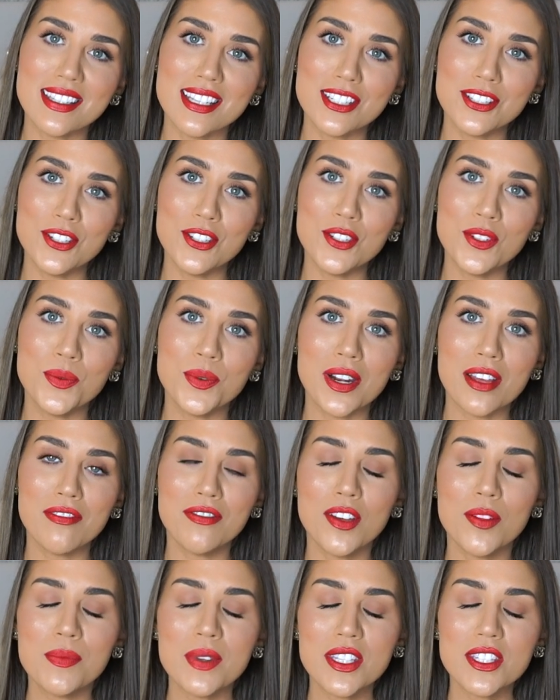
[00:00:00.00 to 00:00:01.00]
thing to do when I
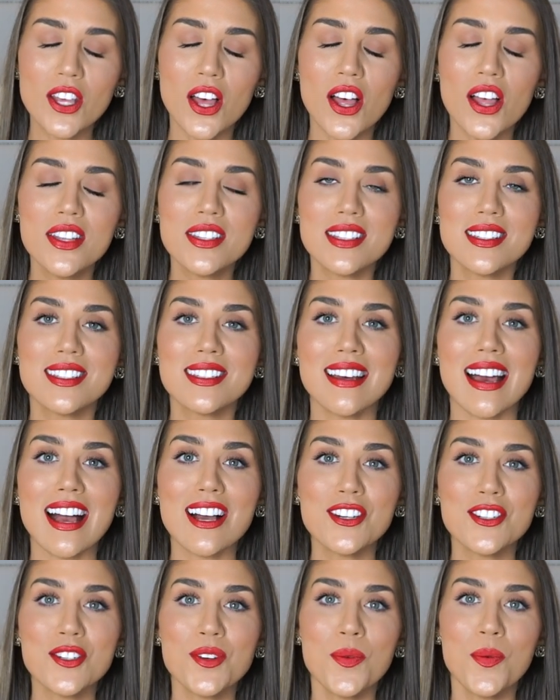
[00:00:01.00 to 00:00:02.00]
film these hauls is to
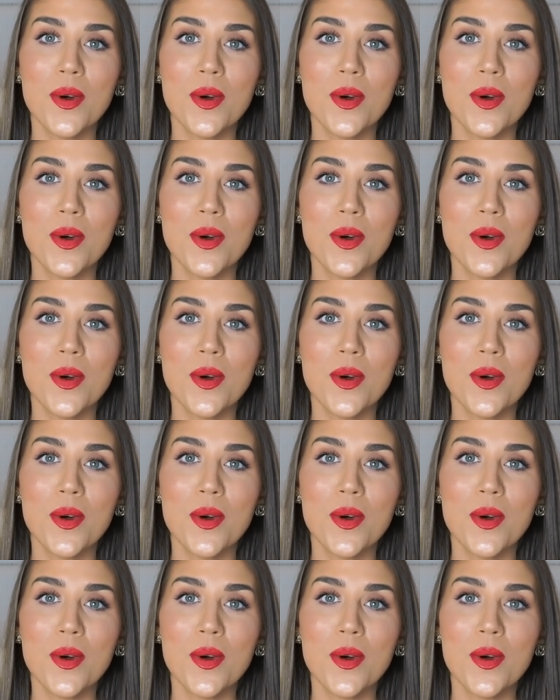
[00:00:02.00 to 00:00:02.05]
actually